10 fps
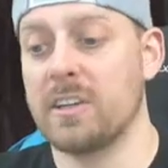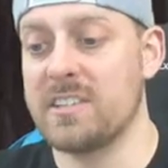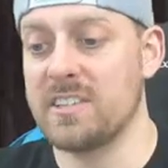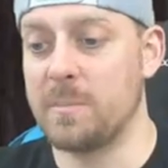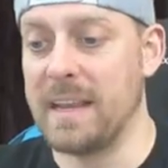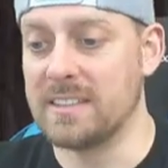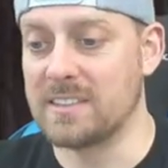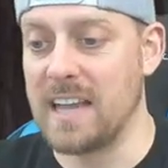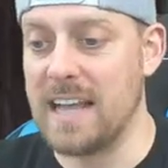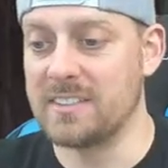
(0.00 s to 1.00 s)
of this base,
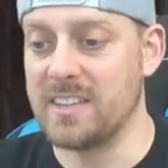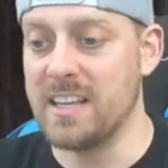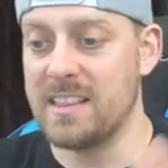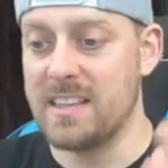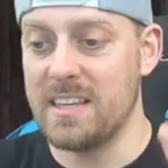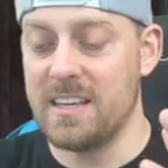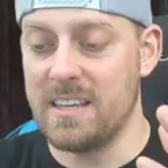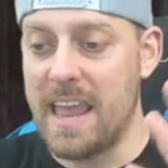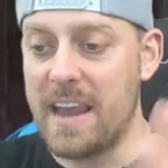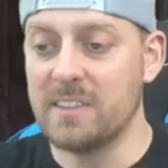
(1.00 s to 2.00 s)
guys. The,
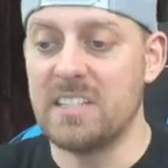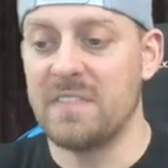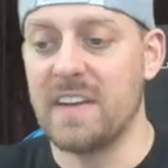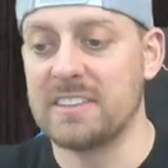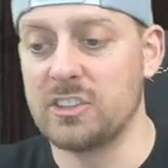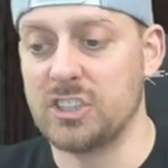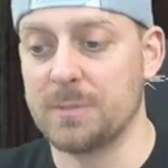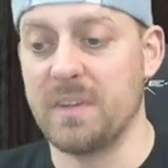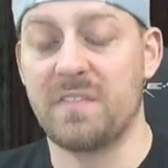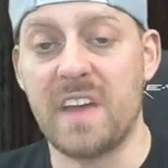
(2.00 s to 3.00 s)
the air defenses
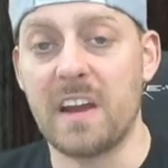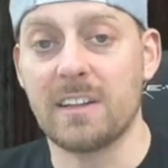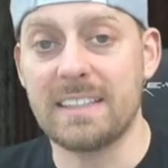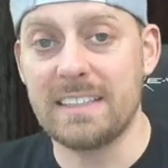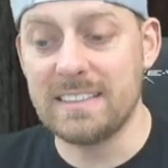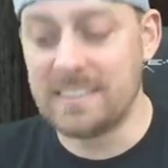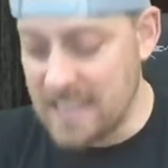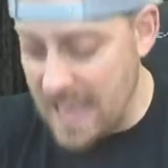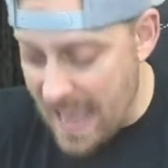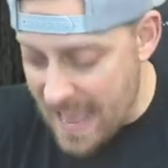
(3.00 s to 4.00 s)
should be fairly easy
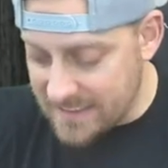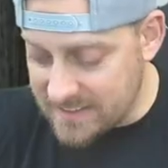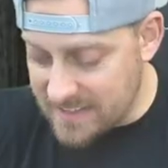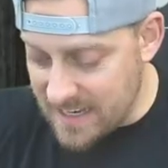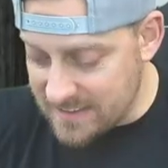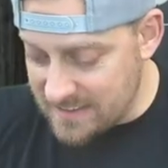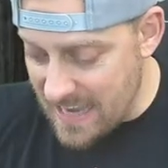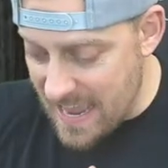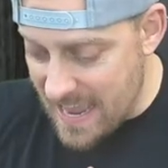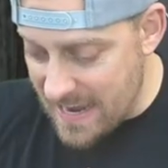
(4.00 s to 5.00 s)
to access,
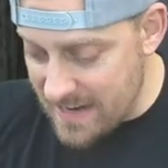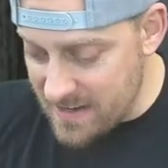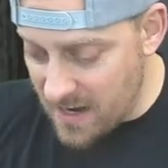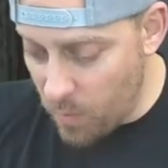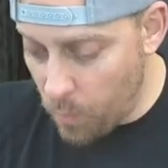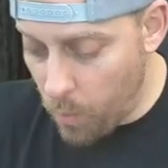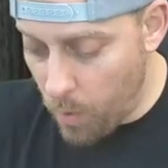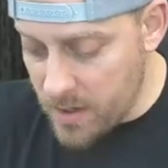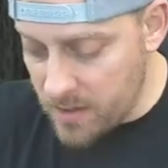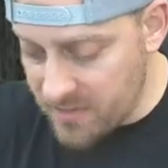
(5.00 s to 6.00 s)
and uh,
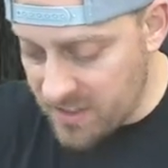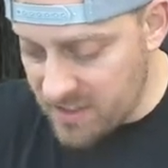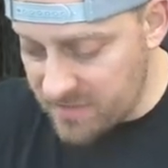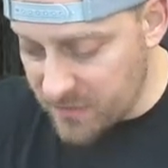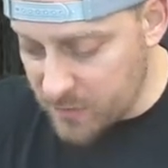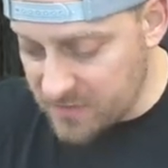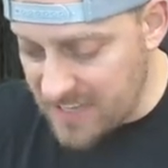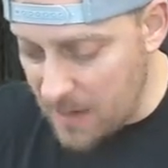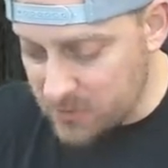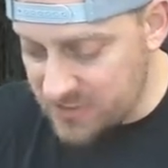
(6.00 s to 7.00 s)
one of the Inferno
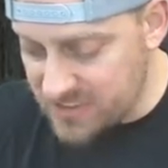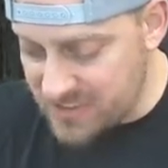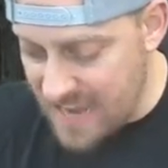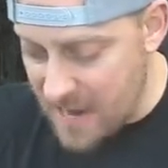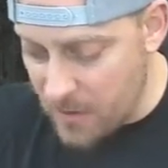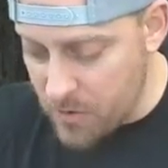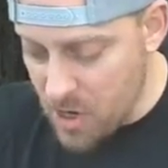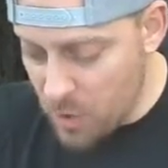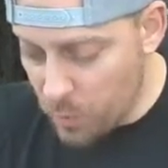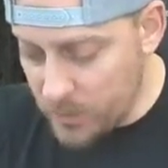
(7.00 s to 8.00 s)
Towers is down.
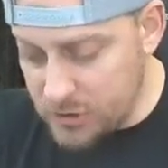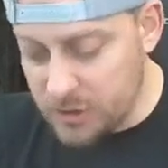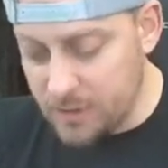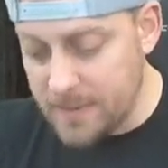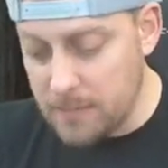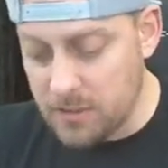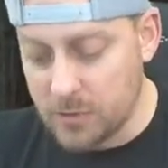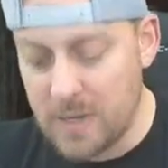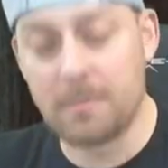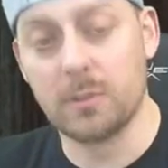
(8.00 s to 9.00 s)
We should be able to
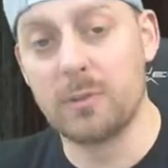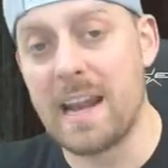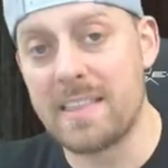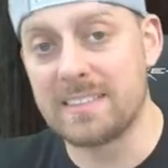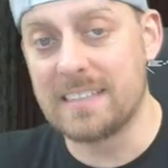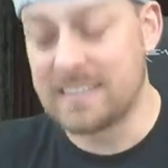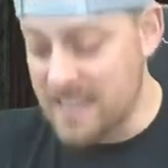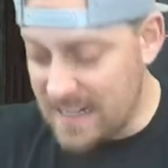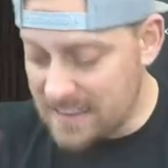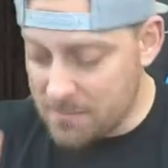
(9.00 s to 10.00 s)
grab the loot out of this. It's
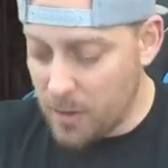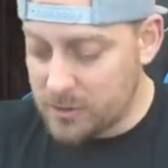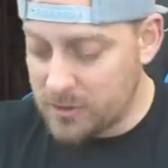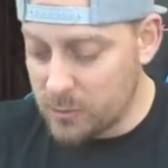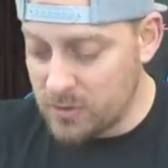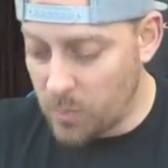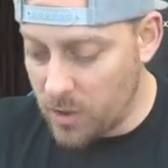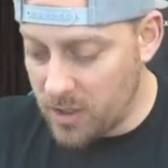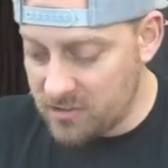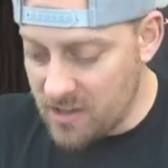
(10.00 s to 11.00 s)
not the most loot in the
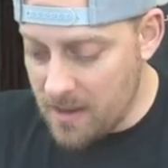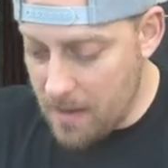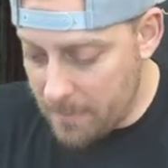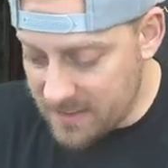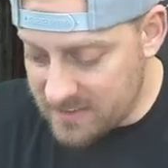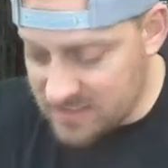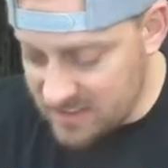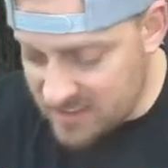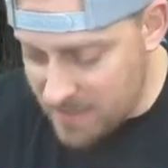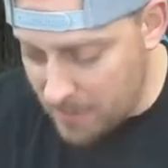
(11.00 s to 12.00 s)
world, but it's a
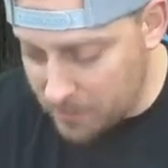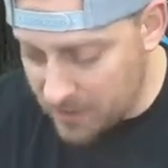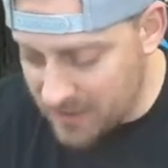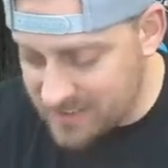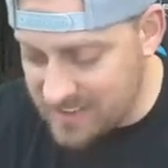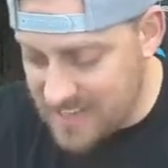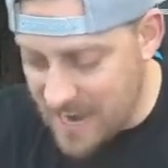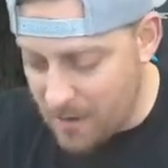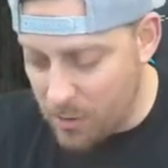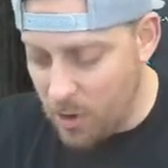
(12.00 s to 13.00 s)
decent amount. Plus, the
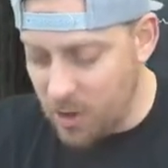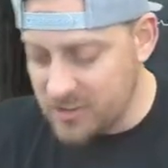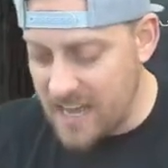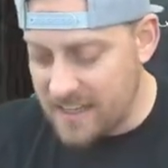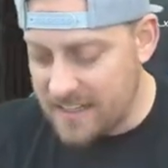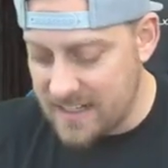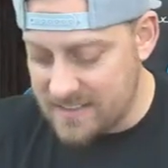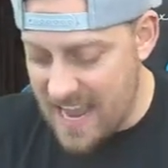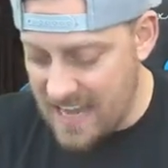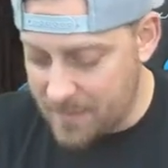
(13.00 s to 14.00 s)
Town Hall's not gonna
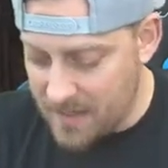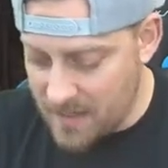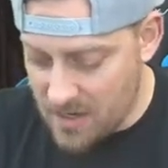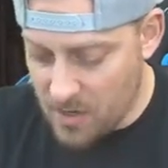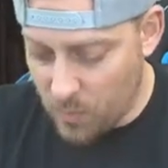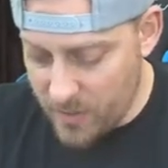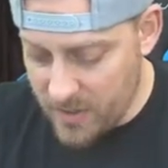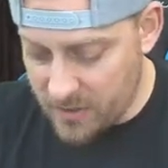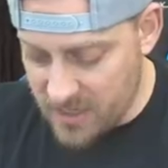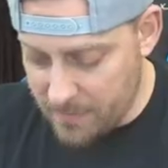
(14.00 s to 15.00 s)
attack me.
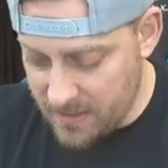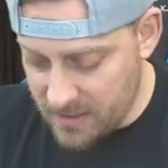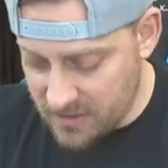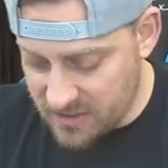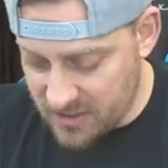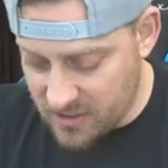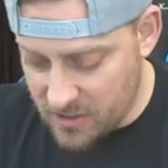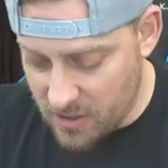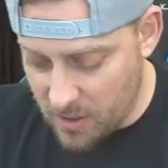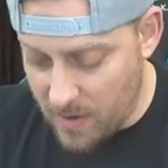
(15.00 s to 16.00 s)
We are gonna be good to
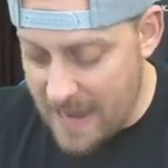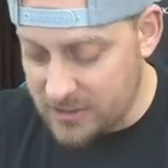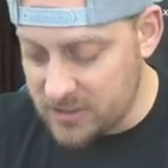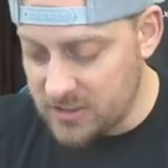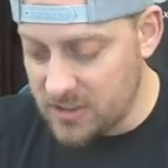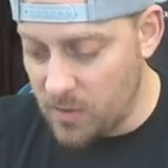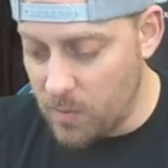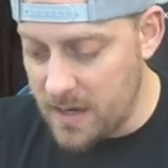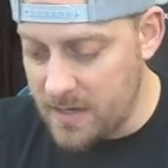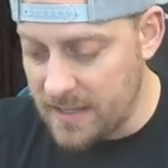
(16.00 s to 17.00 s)
go. Actually, you know
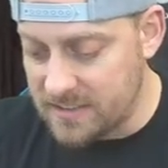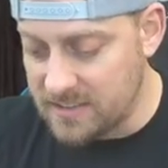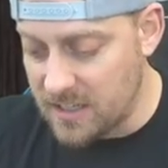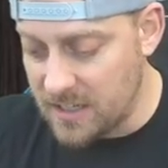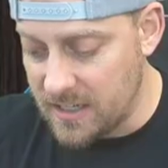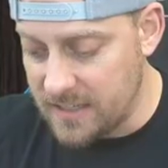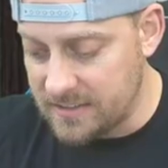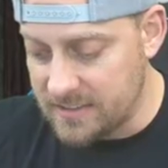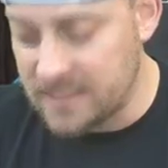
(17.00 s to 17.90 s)
what? It's, uh, it's,